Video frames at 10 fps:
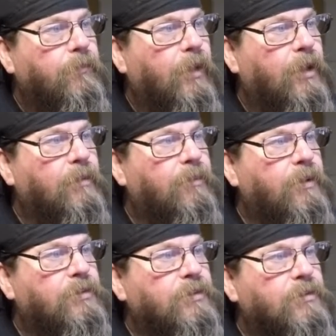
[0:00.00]
Any
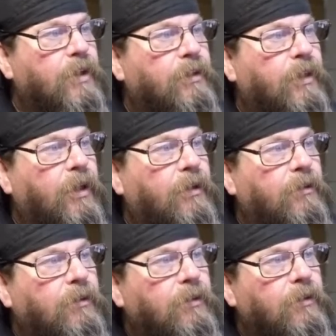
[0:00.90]
pieces like that
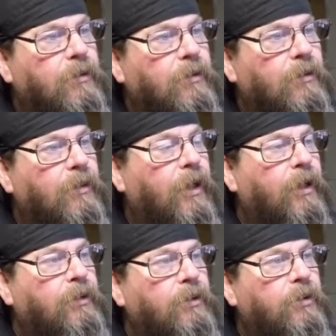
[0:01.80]

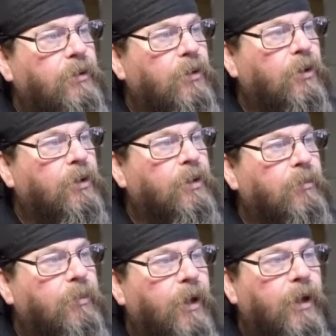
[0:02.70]
lanyard hook in the
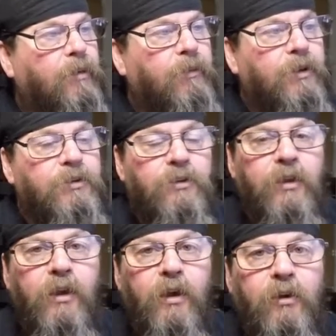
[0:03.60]
back, make sure
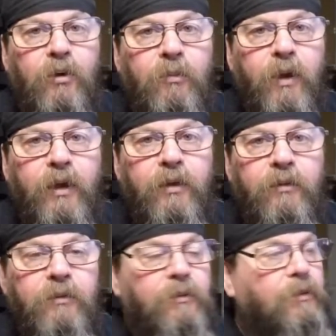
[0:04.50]
they all go back
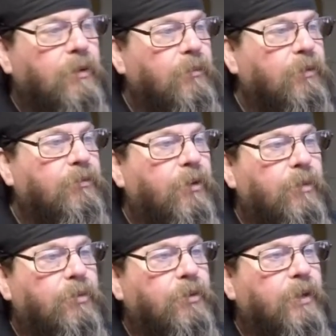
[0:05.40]
in before you
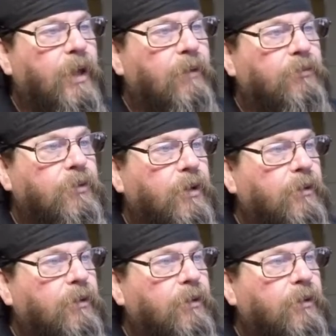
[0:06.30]
put the halves together.